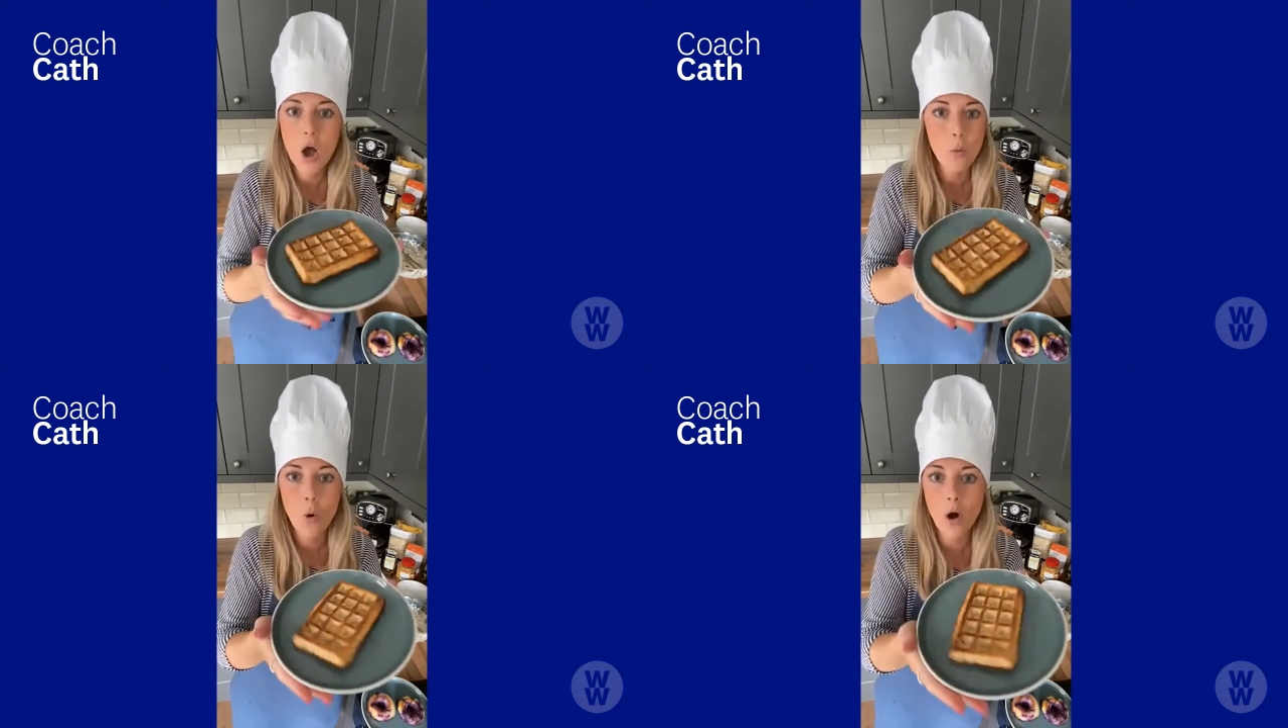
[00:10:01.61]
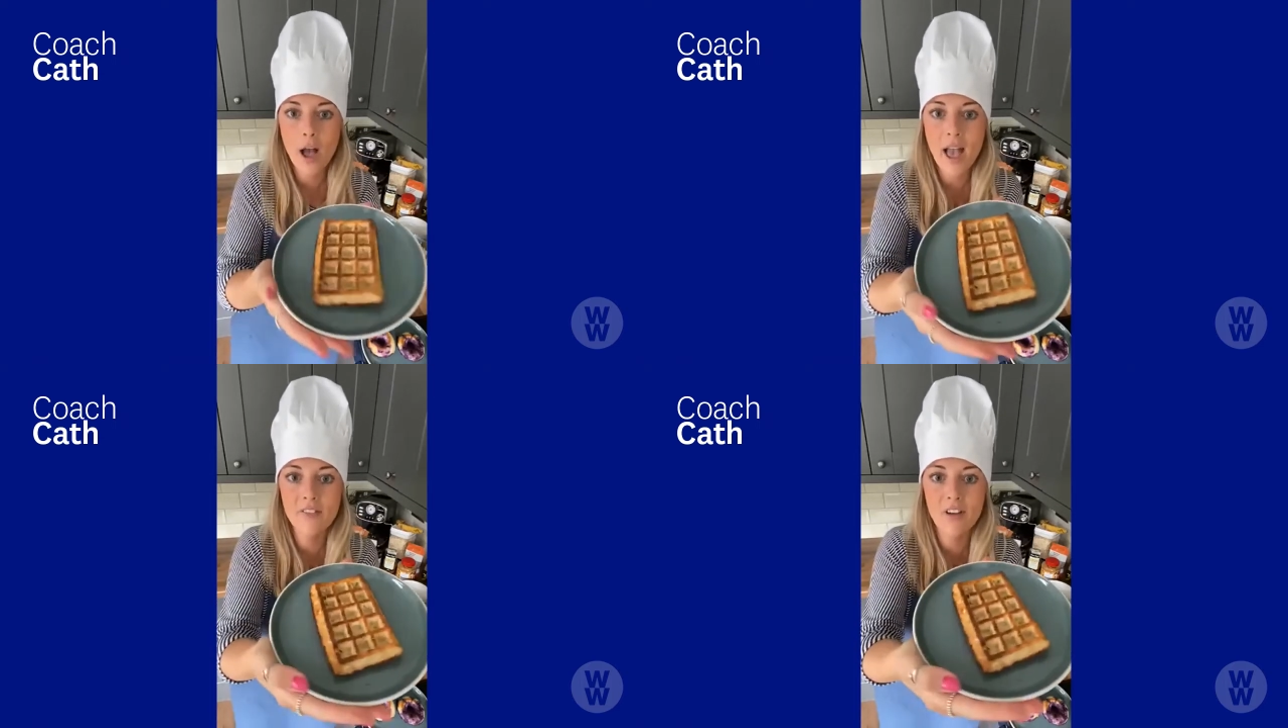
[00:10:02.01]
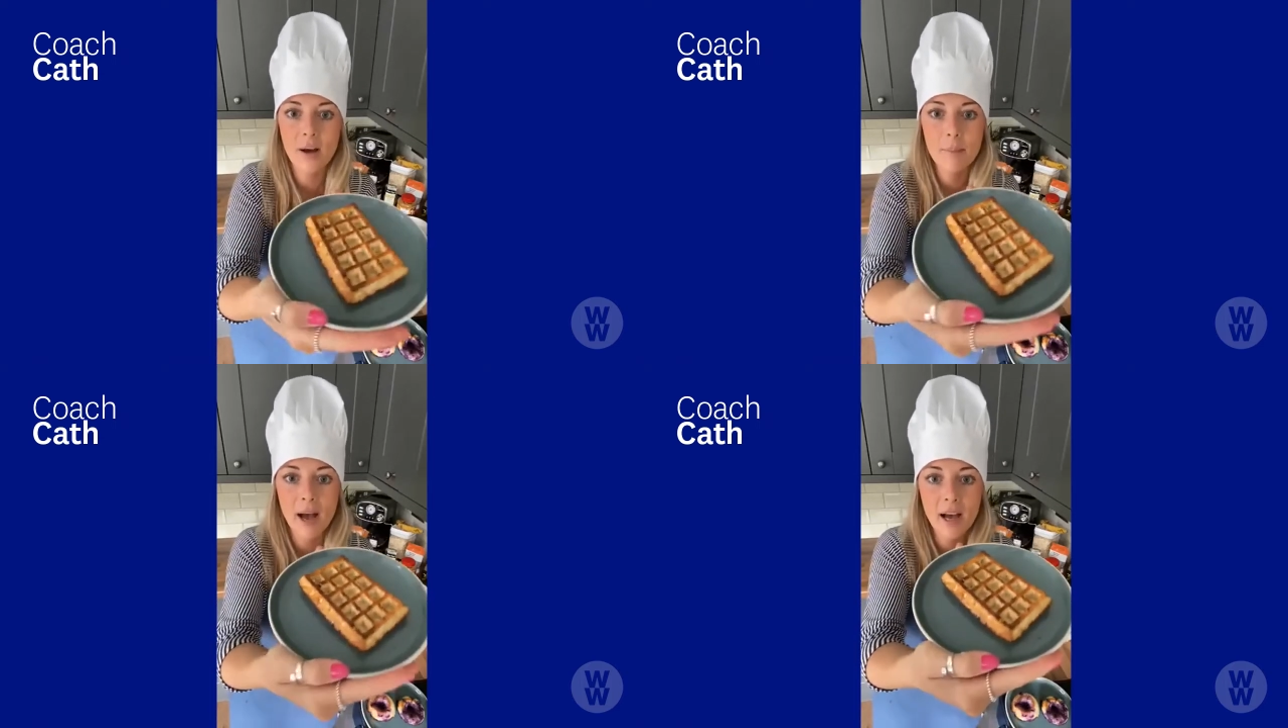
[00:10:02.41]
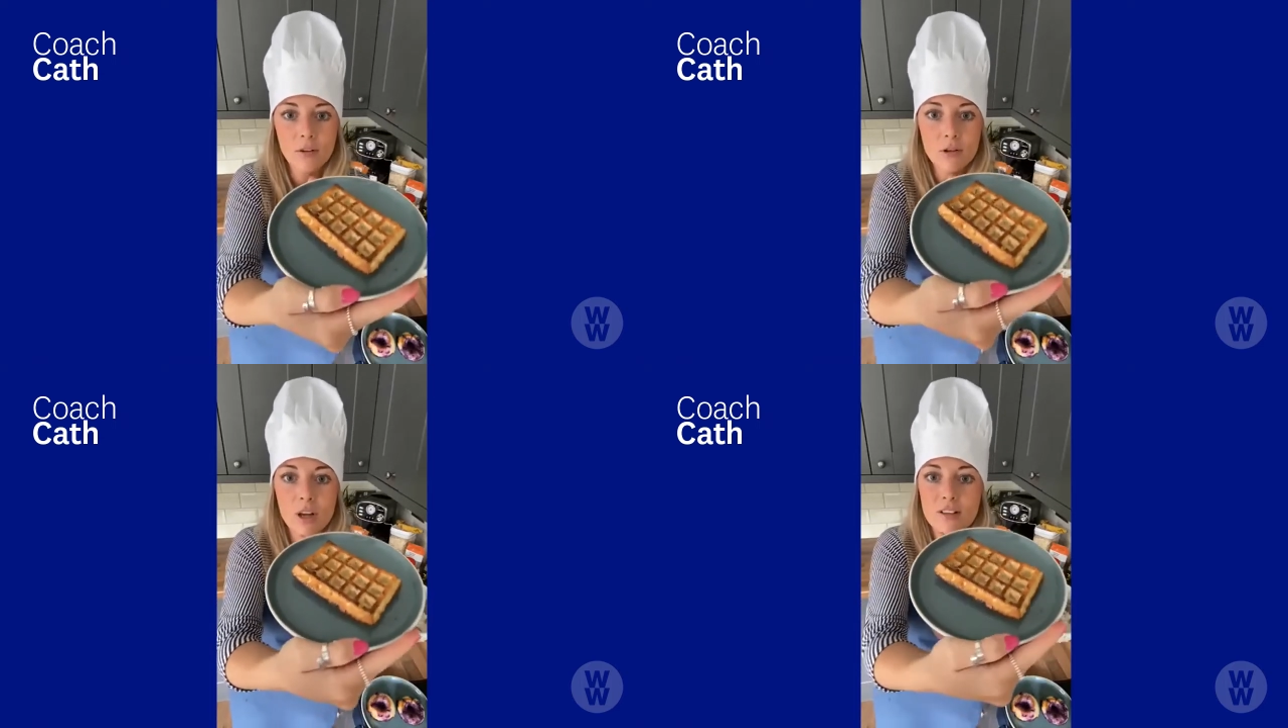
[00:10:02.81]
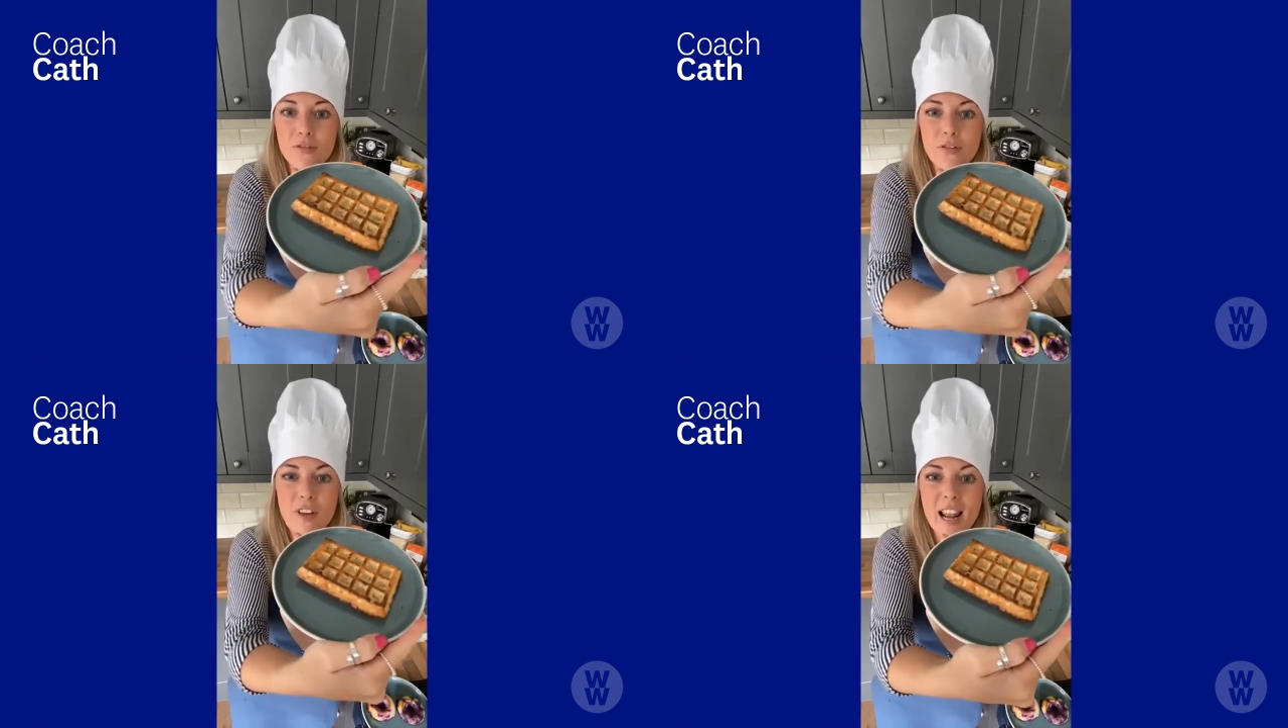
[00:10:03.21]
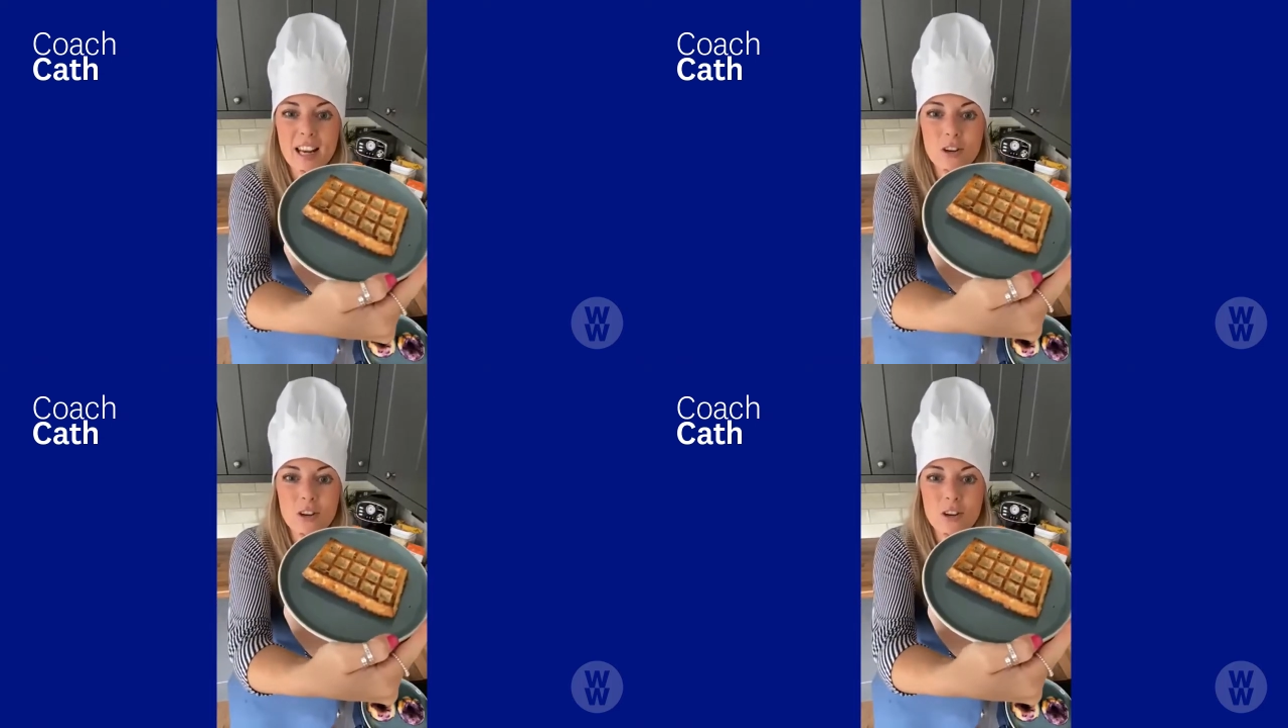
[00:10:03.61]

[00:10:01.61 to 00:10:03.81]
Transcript: whatever. But how filling,